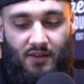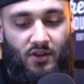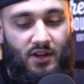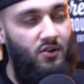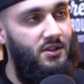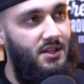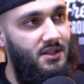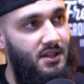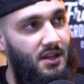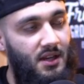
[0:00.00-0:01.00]
even though it looks it,
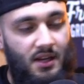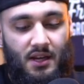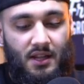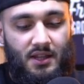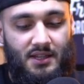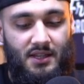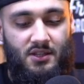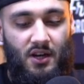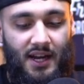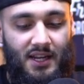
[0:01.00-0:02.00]
doesn't it? Yeah, it looks. There's a
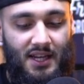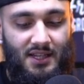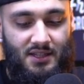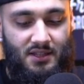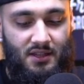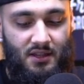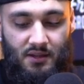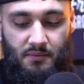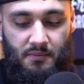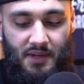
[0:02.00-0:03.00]
side that's
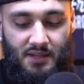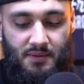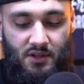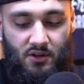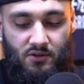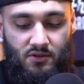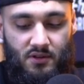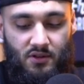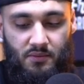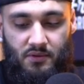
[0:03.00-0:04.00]
it's meant to close
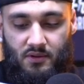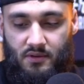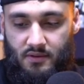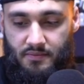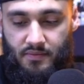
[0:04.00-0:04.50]
on and open on.